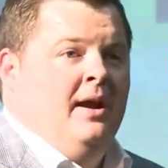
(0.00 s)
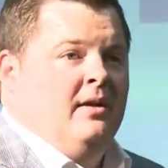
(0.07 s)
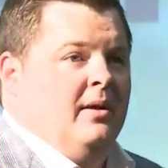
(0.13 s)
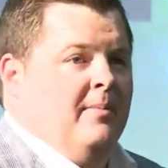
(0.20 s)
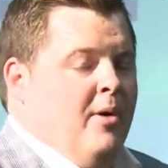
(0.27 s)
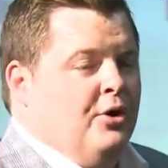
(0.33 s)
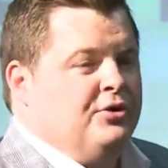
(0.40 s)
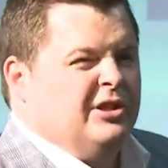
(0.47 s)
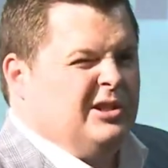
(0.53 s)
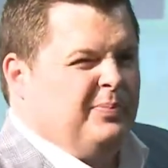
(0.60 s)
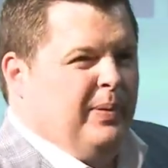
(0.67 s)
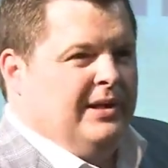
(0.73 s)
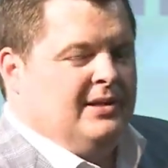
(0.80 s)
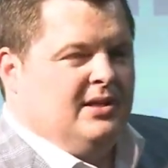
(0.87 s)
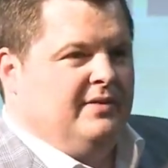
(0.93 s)
The most
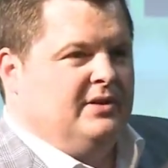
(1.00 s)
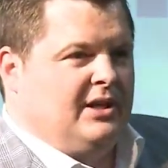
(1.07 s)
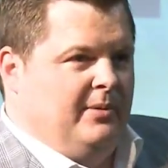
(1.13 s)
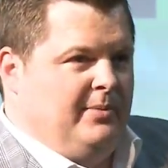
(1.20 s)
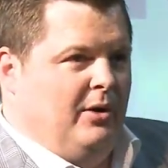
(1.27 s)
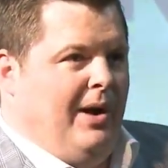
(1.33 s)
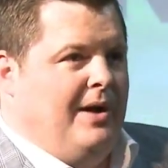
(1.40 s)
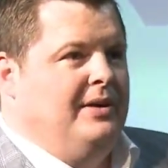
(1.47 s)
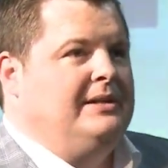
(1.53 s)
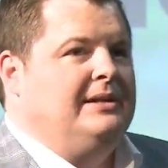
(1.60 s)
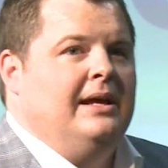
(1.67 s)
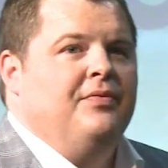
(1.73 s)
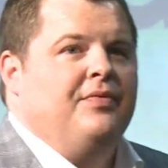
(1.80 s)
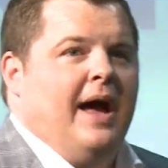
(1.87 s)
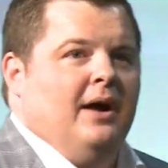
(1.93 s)
expensive is going to be around the
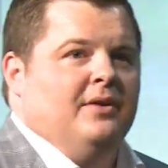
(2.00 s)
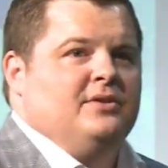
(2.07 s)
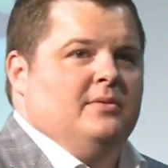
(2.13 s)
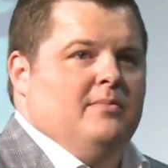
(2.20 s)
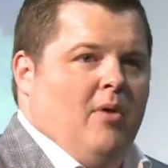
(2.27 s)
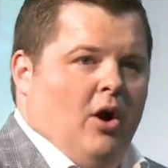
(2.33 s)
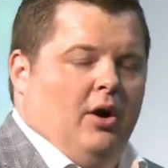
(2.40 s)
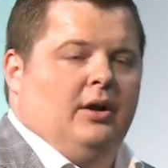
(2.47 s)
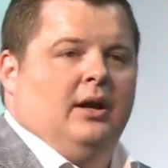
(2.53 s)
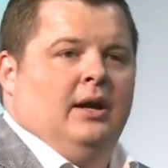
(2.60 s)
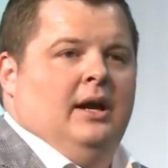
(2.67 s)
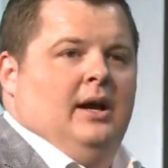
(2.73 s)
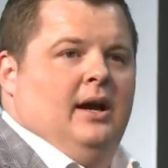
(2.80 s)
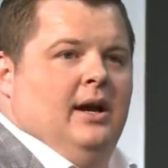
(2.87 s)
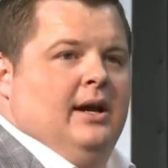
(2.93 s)
10,000 mark
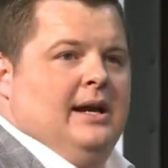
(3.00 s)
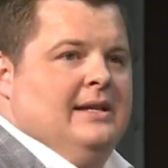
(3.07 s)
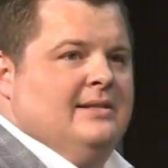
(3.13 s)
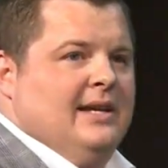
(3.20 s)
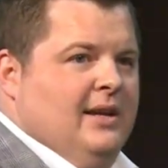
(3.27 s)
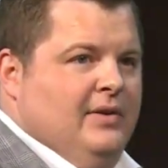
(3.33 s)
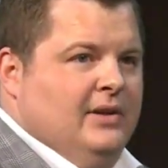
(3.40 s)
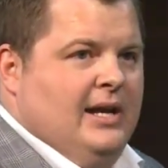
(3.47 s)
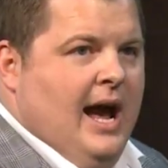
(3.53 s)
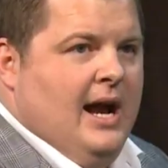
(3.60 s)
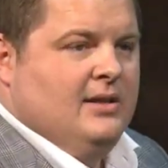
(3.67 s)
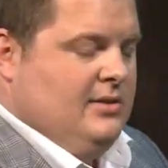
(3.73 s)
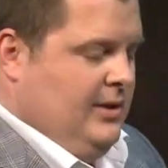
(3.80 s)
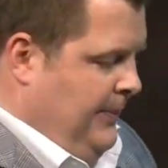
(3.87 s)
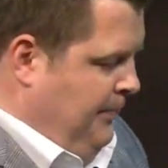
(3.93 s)
inside of a
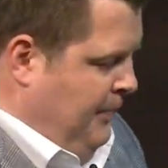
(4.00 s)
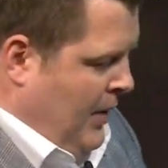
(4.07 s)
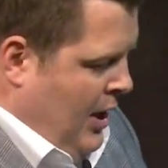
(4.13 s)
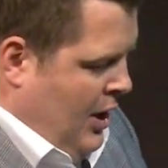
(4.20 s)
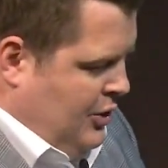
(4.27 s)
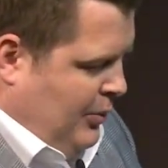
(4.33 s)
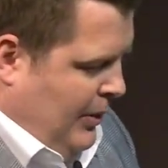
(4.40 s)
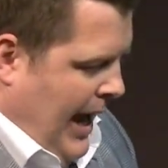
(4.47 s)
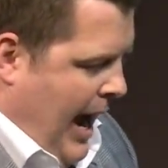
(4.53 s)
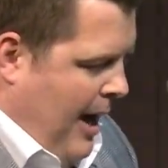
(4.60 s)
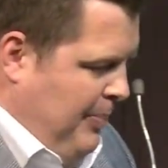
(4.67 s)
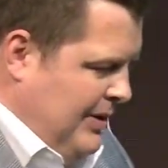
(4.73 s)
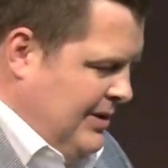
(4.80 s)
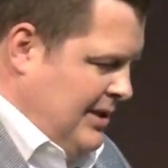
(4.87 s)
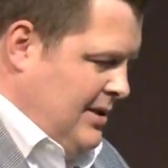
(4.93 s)
tax lien. So what
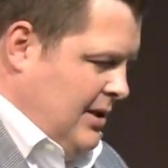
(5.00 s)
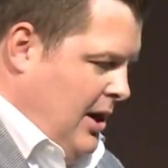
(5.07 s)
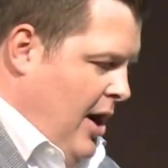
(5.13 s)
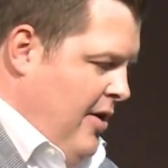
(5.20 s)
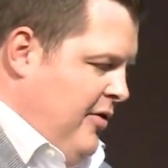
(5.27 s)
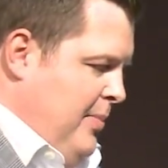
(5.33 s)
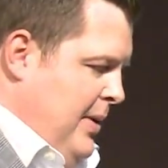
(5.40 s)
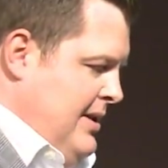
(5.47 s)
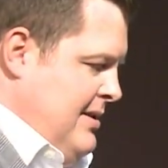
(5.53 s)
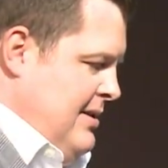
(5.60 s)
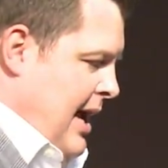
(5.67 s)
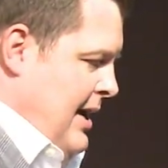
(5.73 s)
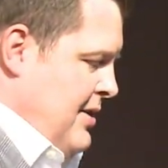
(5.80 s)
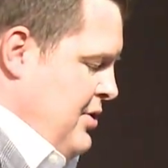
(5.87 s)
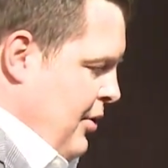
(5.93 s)
happens is the government
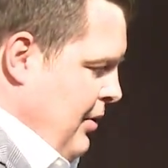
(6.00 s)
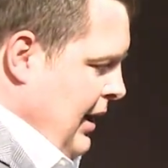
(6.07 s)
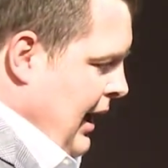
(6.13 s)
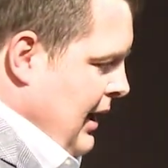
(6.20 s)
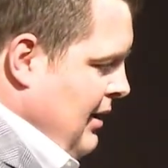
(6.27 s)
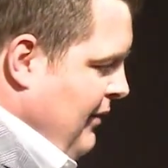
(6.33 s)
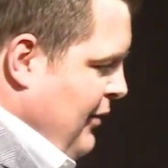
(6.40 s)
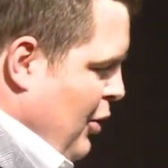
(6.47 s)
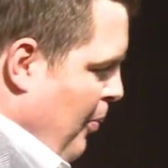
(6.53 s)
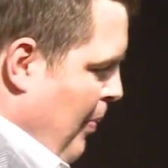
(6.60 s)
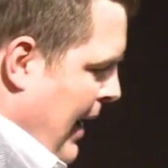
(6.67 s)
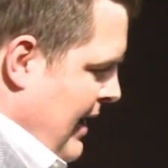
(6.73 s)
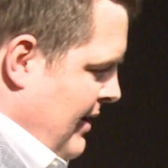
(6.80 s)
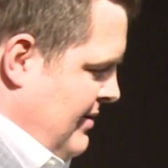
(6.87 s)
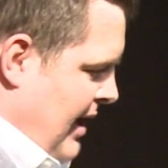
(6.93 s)
says, okay, if you'll
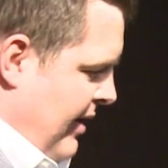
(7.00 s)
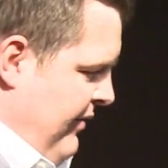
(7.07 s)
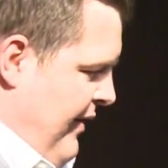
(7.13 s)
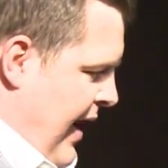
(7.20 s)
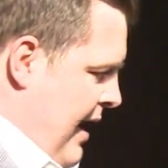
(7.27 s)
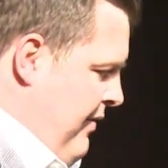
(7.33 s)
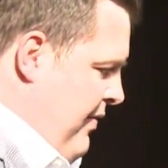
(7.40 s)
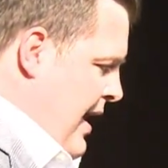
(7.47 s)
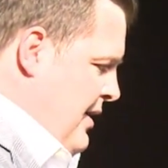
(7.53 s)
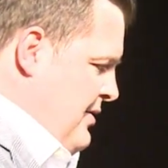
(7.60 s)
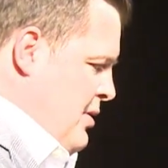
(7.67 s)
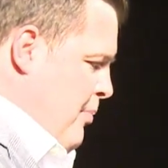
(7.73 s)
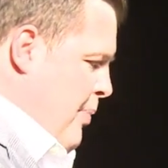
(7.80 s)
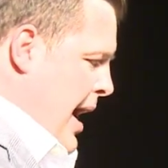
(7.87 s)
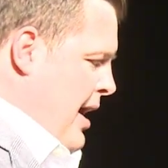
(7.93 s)
pay us that
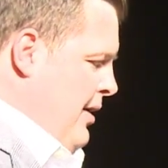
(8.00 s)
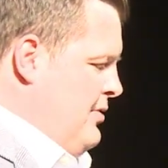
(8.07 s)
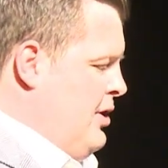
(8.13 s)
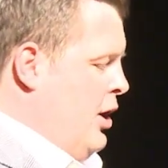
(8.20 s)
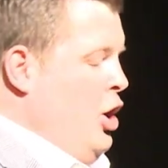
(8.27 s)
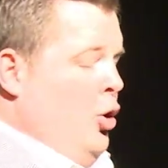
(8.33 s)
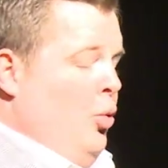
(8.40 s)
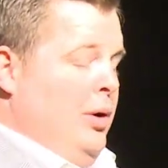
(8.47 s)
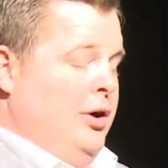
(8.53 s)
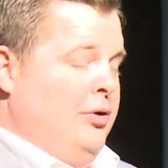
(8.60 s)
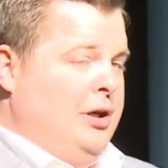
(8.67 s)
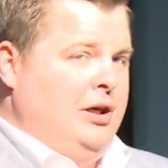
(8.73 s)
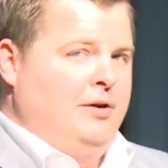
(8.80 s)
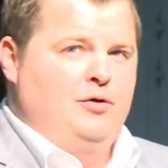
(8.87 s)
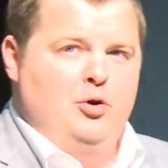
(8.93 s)
5,000 pounds, we'll
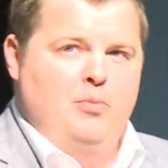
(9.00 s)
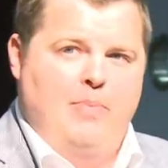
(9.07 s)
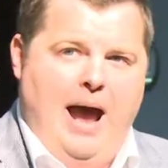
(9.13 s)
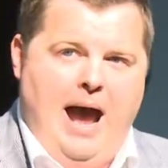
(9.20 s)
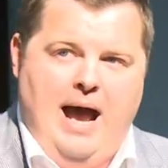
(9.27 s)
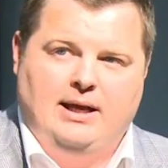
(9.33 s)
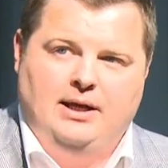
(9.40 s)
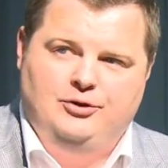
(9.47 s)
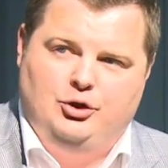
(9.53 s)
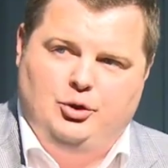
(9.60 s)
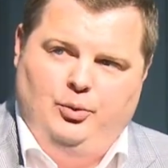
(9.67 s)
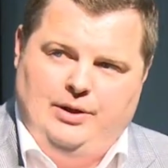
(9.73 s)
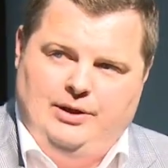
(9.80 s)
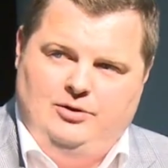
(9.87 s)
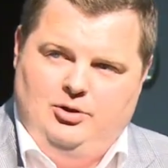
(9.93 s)
give you back a
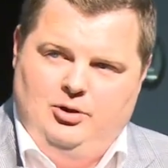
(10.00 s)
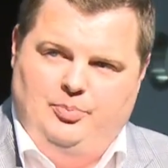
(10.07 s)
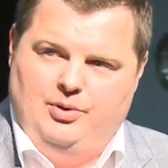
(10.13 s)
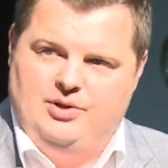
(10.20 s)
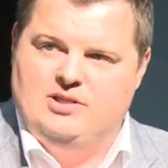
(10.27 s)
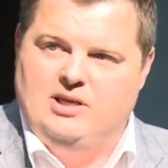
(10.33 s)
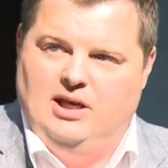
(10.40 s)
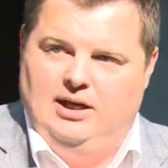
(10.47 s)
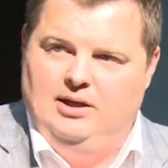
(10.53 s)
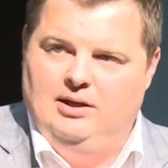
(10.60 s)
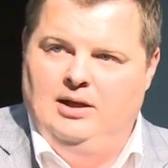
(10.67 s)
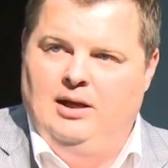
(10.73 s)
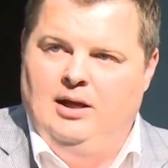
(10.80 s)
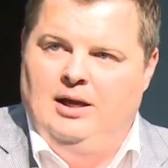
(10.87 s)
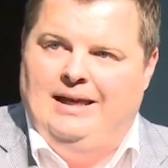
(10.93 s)
22%
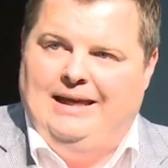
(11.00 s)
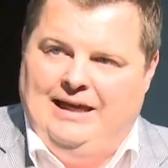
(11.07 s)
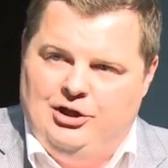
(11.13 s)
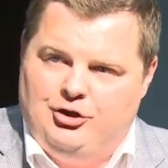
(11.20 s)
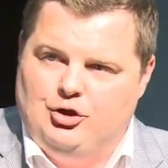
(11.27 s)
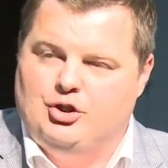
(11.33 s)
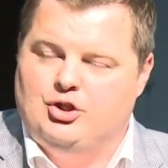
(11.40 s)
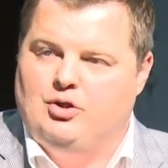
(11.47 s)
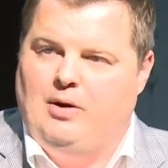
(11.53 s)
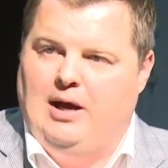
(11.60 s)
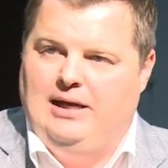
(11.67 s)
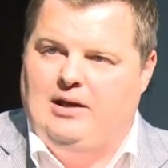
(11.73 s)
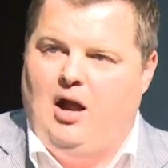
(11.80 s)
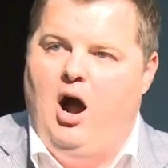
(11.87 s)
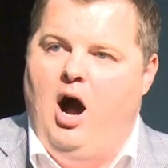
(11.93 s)
interest
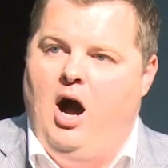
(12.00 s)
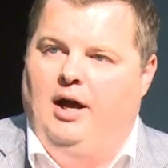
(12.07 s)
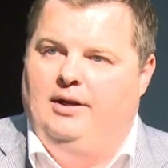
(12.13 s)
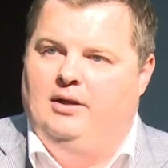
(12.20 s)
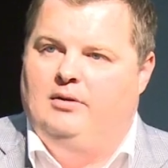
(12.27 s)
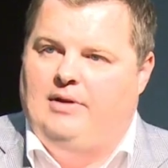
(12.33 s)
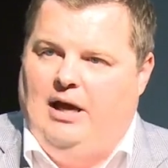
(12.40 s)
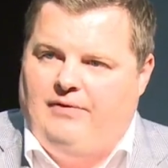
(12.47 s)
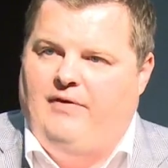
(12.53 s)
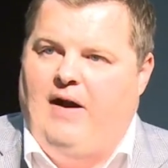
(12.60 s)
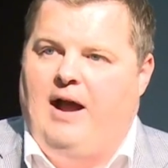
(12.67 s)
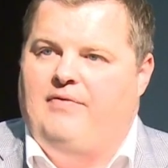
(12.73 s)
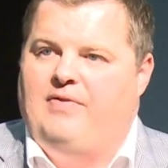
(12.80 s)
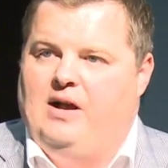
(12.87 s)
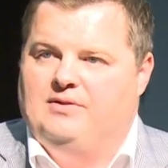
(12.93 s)
rate on that
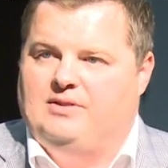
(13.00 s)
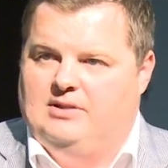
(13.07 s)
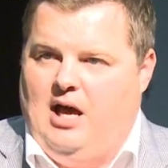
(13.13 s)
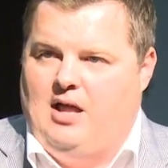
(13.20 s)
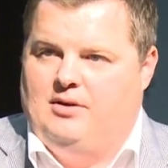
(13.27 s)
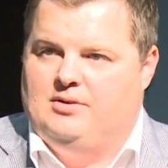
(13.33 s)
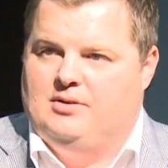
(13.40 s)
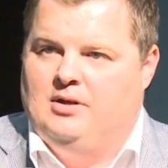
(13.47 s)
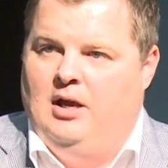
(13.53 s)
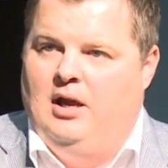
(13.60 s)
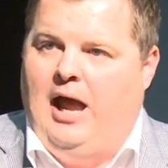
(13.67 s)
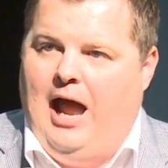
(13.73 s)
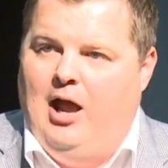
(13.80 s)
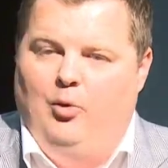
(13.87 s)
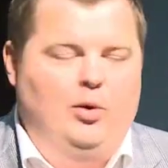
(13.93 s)
$5,000.
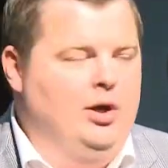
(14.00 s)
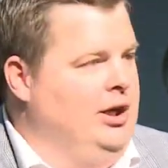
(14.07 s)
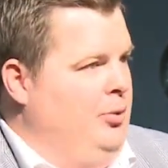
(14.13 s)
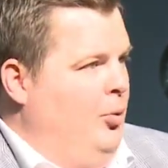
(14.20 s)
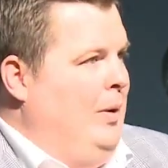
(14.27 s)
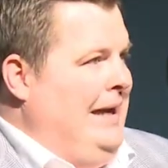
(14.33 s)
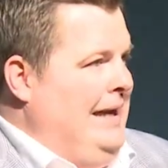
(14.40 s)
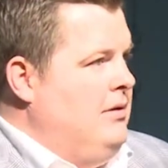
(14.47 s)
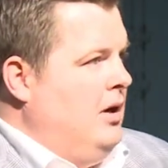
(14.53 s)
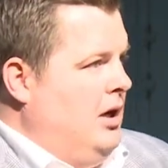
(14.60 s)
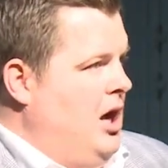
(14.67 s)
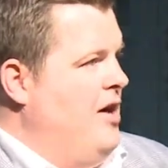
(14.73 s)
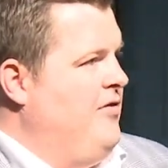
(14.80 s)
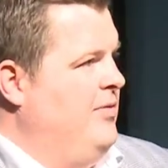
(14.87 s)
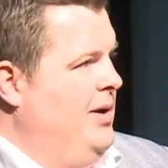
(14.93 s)
And we, the
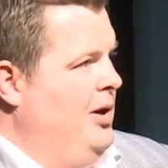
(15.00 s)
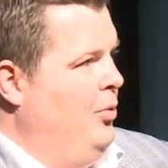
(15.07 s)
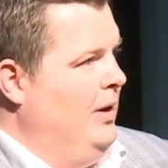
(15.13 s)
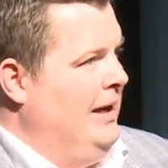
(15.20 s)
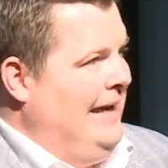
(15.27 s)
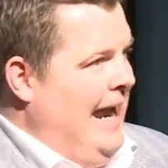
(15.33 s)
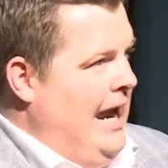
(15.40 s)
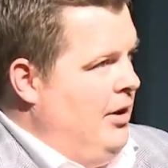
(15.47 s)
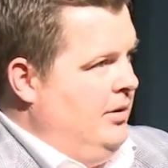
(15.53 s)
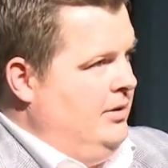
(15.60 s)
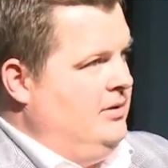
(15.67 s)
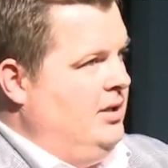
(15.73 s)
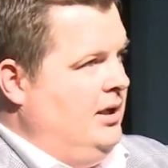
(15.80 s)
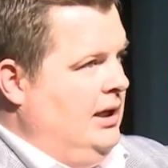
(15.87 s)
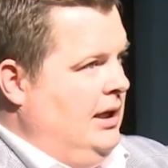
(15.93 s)
government, would
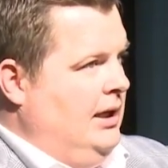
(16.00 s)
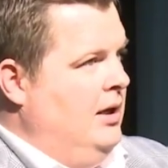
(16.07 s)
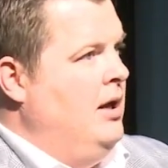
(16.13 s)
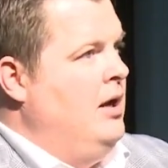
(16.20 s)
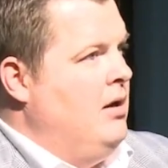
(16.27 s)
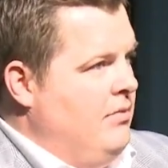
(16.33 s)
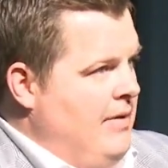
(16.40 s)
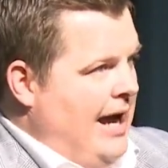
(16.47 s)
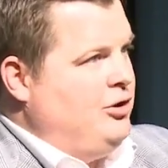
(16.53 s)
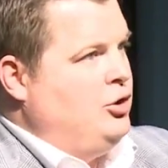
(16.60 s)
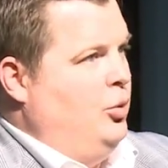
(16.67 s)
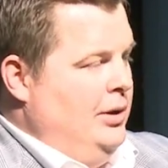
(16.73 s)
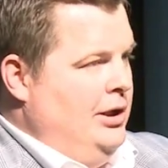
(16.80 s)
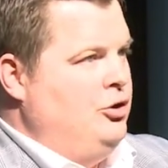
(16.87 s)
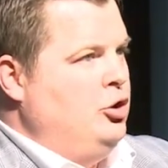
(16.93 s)
guarantee that
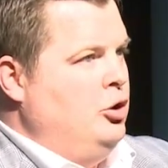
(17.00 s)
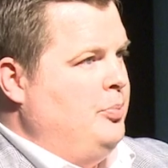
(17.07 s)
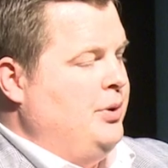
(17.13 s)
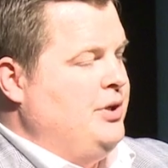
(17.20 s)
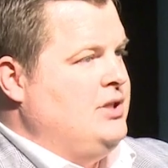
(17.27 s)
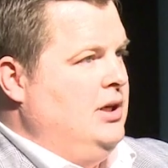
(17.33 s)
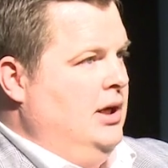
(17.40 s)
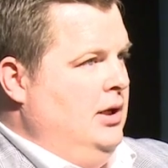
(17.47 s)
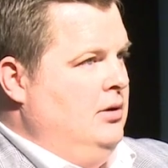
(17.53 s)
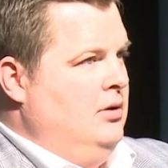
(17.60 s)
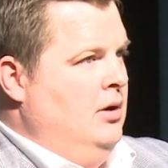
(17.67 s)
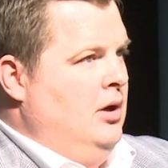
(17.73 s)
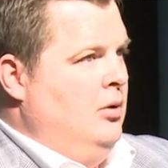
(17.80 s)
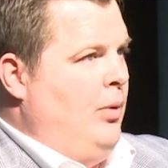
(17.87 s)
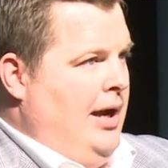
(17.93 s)
22%
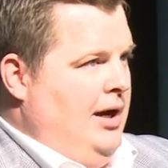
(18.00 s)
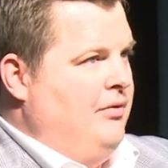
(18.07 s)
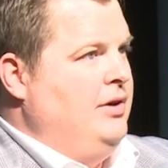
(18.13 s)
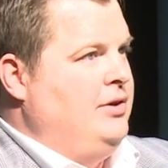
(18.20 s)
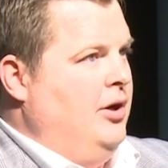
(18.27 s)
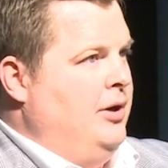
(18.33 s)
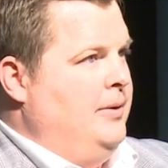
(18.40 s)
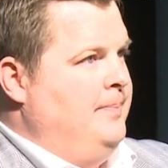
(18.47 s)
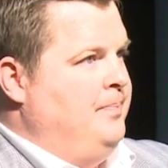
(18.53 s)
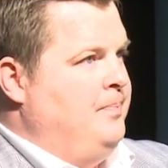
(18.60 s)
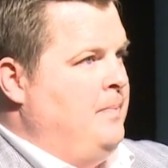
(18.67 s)
rate of return.